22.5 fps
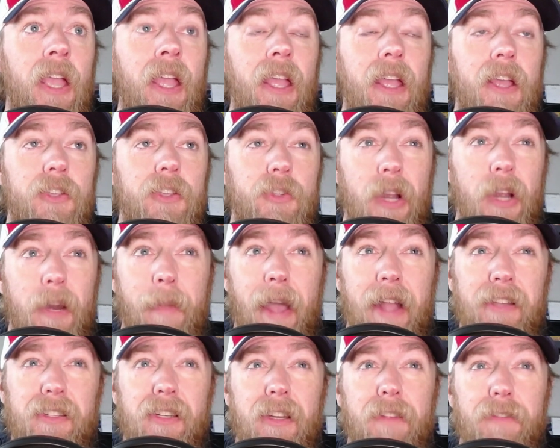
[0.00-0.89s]
So I'd
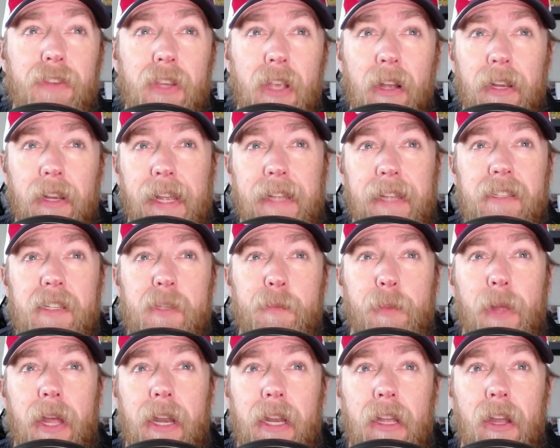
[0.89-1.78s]
imagine if Junghans is
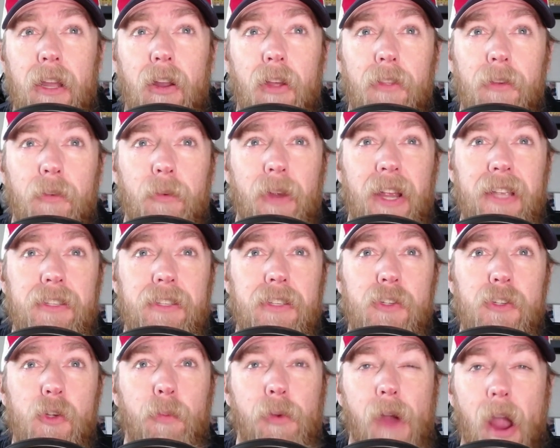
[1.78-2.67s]
planning on all the races, you'll
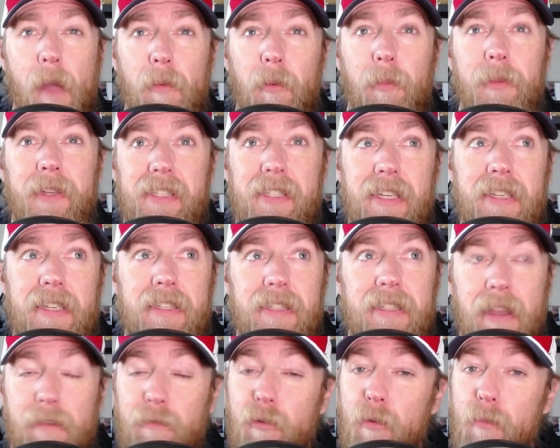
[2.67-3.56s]
probably see
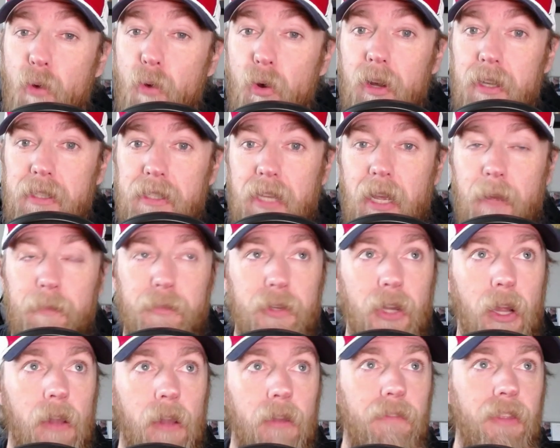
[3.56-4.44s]
several more attempt
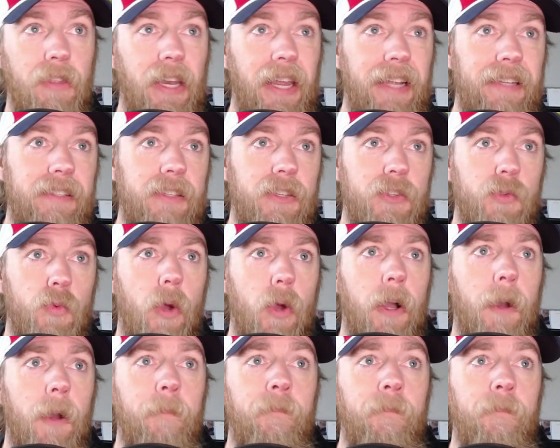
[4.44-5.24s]
all of the nights as well.